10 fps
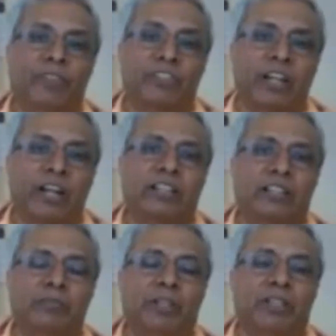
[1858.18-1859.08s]

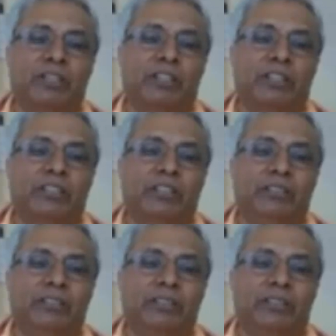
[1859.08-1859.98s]
started meditation,
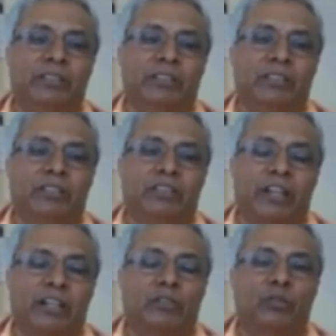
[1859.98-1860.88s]

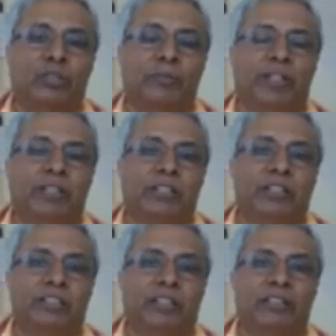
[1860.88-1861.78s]
started with the
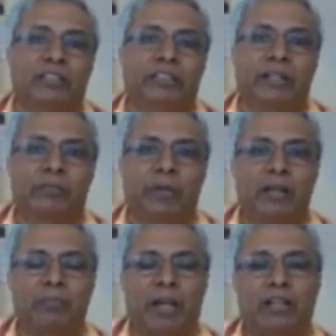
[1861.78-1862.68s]
meditation, that
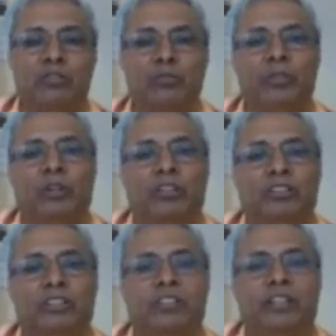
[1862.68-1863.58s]
my mind will be
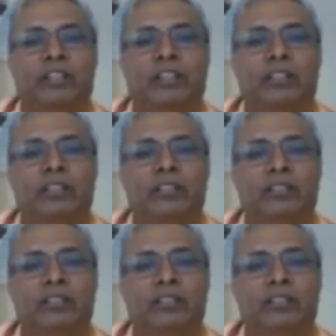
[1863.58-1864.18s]
concentrated